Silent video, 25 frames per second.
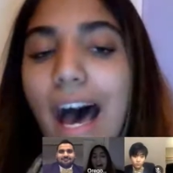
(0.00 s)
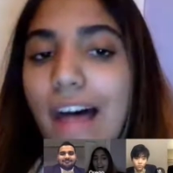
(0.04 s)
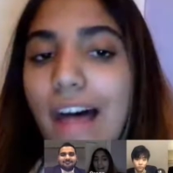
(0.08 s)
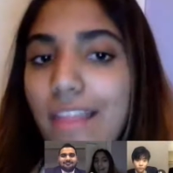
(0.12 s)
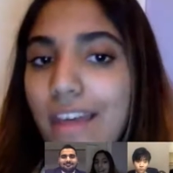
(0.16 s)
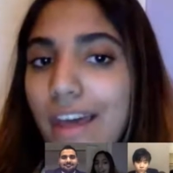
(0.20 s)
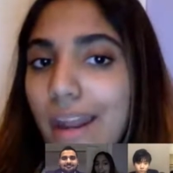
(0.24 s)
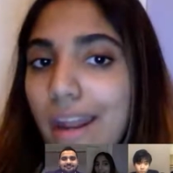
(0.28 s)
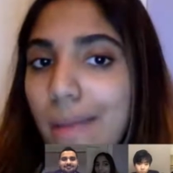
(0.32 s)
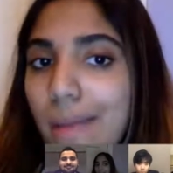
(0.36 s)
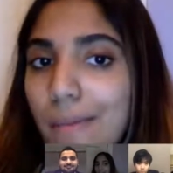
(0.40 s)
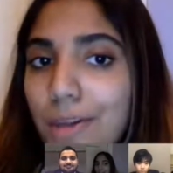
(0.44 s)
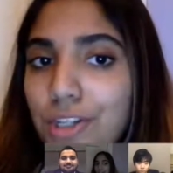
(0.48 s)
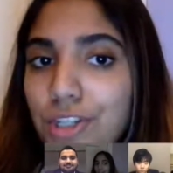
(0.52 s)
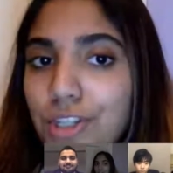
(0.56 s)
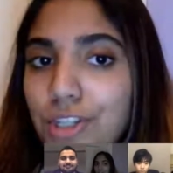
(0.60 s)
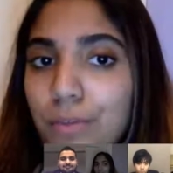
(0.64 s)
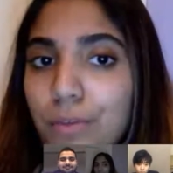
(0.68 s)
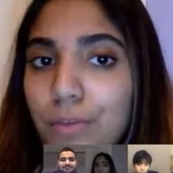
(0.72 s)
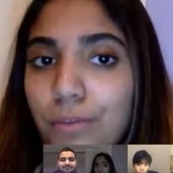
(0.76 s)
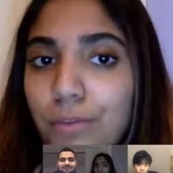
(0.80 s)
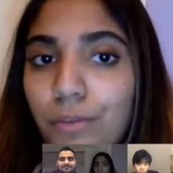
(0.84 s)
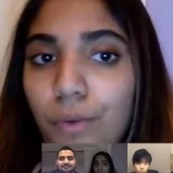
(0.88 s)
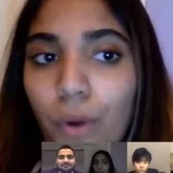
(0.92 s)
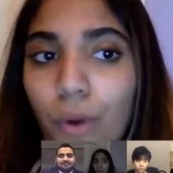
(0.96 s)
that I mentioned
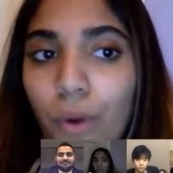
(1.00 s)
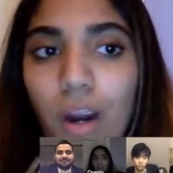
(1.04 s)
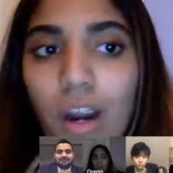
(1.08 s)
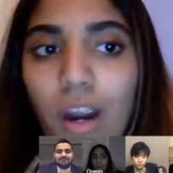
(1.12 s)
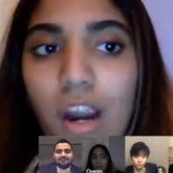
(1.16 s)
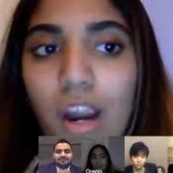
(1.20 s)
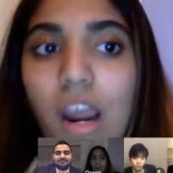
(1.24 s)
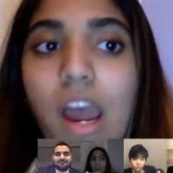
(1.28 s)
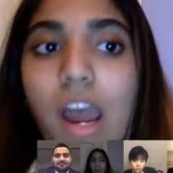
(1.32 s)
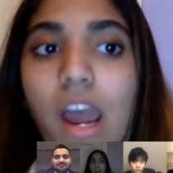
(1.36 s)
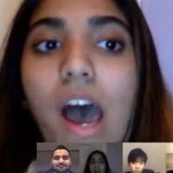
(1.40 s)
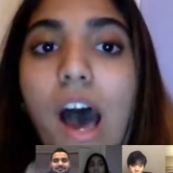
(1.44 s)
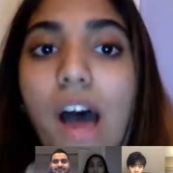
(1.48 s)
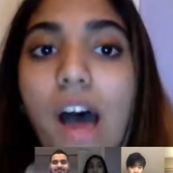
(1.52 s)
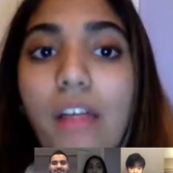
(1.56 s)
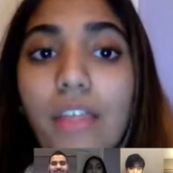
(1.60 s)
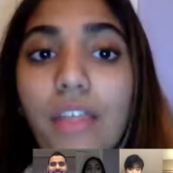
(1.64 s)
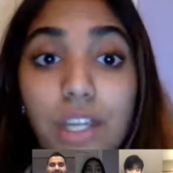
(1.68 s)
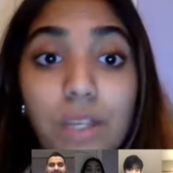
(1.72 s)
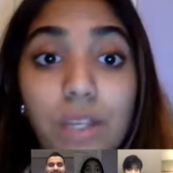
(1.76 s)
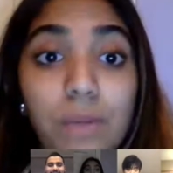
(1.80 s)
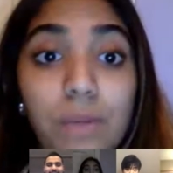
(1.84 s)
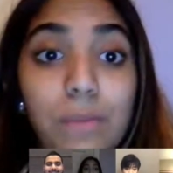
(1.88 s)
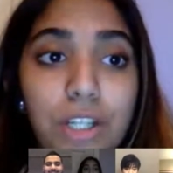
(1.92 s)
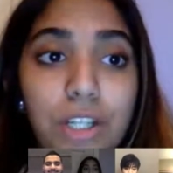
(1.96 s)
before that
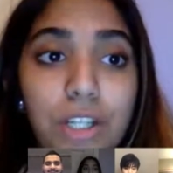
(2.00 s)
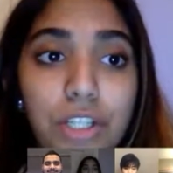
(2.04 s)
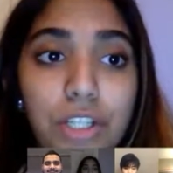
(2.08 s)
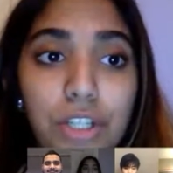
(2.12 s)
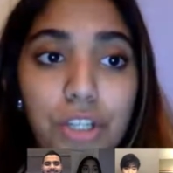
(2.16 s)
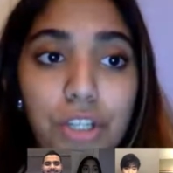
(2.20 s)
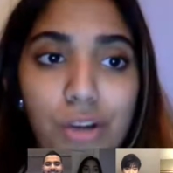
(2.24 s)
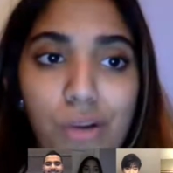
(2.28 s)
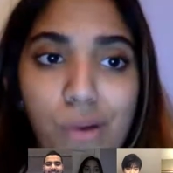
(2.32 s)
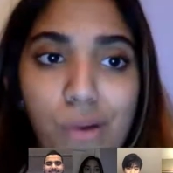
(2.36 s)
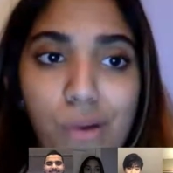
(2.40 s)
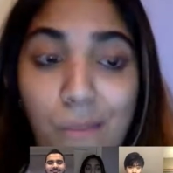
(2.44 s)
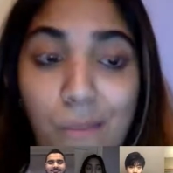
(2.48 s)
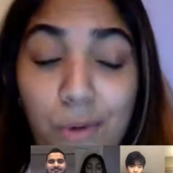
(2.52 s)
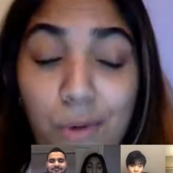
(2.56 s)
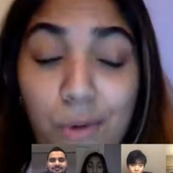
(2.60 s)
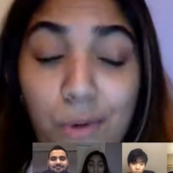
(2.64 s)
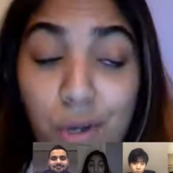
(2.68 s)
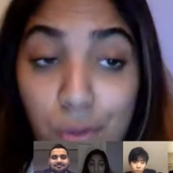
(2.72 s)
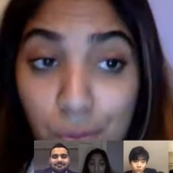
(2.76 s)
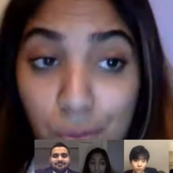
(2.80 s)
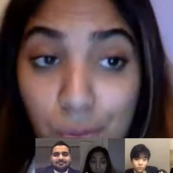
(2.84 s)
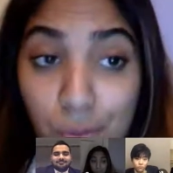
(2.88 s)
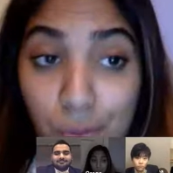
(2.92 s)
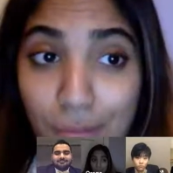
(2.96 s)
you made during your
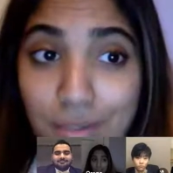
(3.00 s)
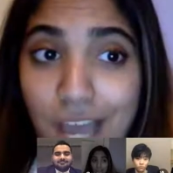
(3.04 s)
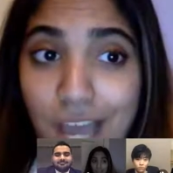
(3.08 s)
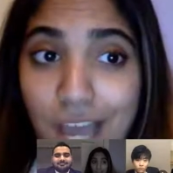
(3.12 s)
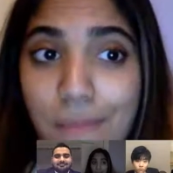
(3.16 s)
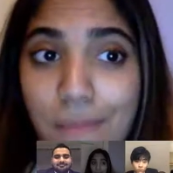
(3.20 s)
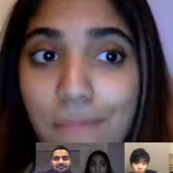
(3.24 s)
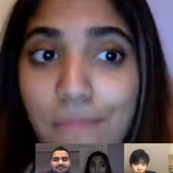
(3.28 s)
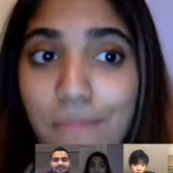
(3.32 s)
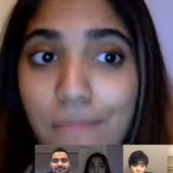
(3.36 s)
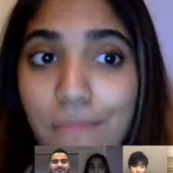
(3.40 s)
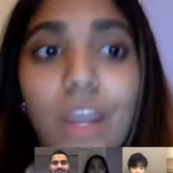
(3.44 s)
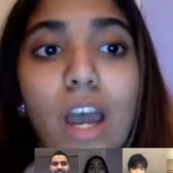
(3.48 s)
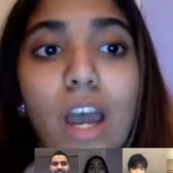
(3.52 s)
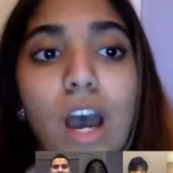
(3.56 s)
prep time.